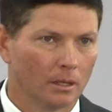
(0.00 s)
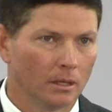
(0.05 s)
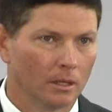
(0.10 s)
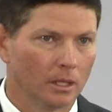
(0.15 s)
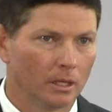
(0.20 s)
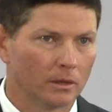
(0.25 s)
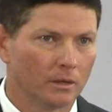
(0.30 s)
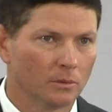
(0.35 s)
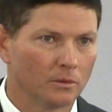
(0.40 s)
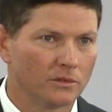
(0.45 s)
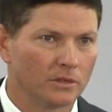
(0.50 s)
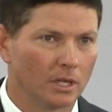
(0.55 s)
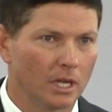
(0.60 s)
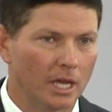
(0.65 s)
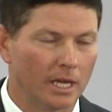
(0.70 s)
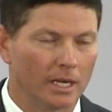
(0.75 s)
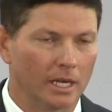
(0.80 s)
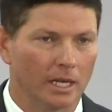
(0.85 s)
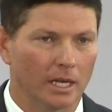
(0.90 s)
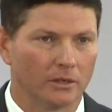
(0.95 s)
Yeah, there was a
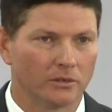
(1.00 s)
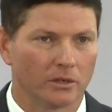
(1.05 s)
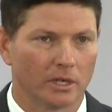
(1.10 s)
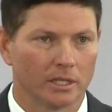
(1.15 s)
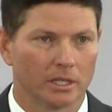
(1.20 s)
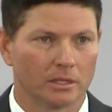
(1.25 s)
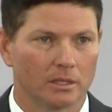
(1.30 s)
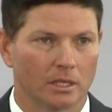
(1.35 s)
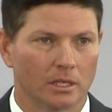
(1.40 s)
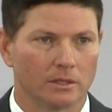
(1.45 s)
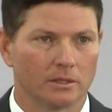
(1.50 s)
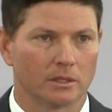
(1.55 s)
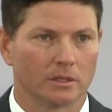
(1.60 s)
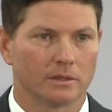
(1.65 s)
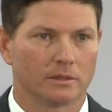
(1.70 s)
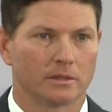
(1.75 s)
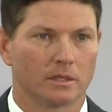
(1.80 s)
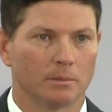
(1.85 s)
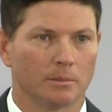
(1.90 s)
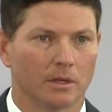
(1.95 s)
lot, and I tried to touch
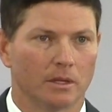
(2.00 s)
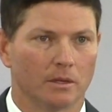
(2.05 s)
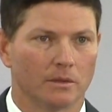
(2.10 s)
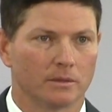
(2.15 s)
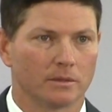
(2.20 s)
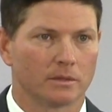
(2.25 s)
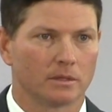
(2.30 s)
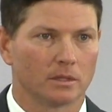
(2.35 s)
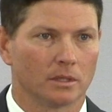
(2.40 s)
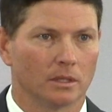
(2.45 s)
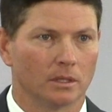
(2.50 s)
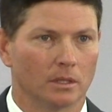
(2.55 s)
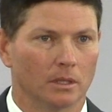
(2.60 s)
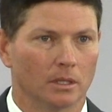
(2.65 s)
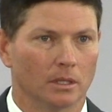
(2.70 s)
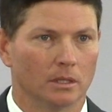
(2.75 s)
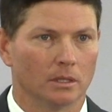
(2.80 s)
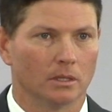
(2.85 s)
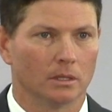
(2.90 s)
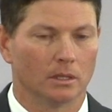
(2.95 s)
on some of those
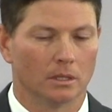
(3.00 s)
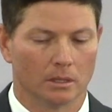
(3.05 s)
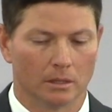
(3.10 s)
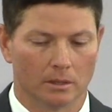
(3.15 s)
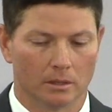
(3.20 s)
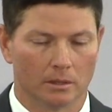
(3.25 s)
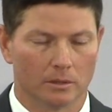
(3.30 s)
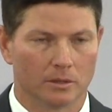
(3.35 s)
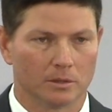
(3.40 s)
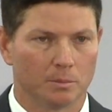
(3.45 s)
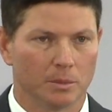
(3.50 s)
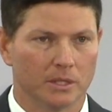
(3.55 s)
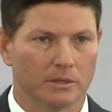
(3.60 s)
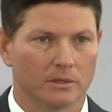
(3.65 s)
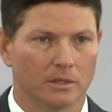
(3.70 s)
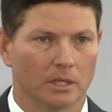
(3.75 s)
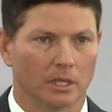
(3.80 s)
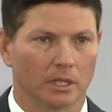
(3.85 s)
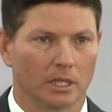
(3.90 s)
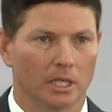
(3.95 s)
in the
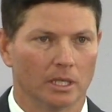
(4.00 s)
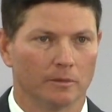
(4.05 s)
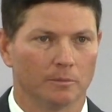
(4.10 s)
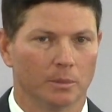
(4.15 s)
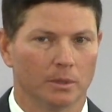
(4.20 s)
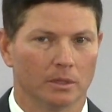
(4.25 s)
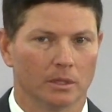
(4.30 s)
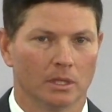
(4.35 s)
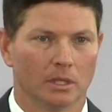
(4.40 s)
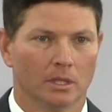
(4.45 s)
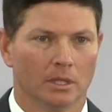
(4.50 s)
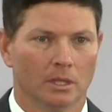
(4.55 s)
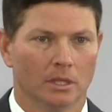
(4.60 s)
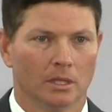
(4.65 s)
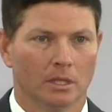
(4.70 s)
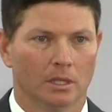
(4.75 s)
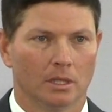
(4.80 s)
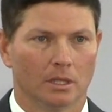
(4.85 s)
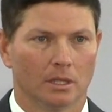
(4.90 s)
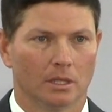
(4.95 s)
speech that I gave. But
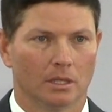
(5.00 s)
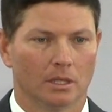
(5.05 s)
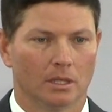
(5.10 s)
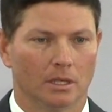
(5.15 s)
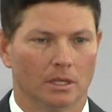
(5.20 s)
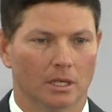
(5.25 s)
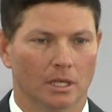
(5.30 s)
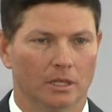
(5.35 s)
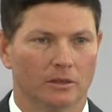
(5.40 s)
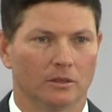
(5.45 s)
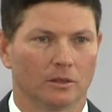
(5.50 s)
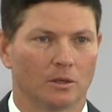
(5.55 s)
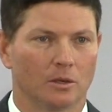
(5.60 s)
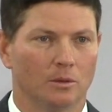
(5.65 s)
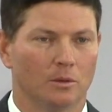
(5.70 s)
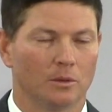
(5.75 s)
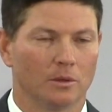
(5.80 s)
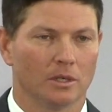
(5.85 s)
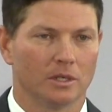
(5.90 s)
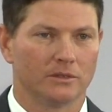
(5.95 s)
at the
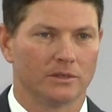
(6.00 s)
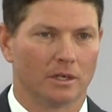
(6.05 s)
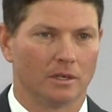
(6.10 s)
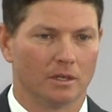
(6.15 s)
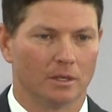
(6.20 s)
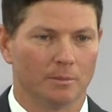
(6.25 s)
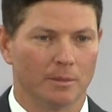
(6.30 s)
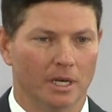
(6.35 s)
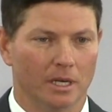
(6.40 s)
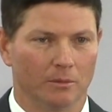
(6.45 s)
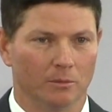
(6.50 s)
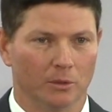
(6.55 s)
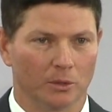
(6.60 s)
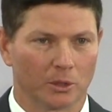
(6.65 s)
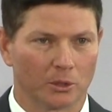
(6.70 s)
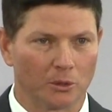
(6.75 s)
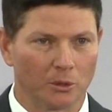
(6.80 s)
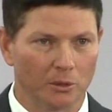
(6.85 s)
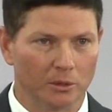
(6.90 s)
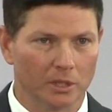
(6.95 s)
core, it's all about
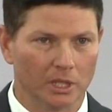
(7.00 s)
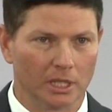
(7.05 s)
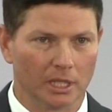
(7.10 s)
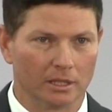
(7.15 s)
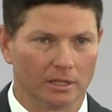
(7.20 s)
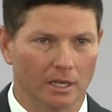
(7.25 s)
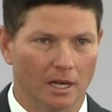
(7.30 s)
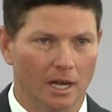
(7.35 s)
recruiting at the